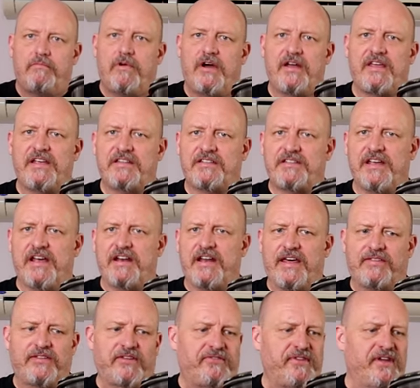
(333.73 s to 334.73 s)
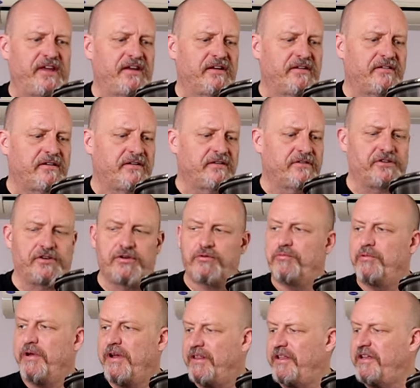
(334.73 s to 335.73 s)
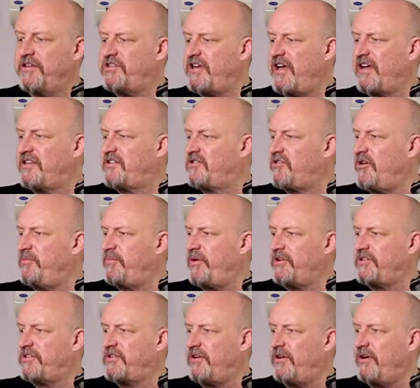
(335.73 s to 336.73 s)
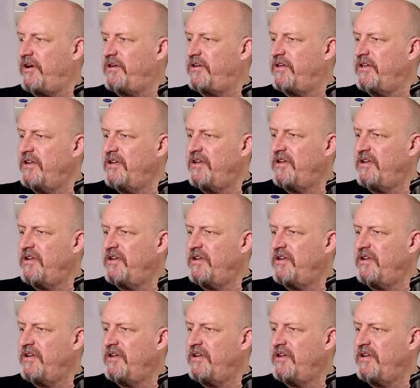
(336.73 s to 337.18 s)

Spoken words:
I guess the only other thing to really check side by side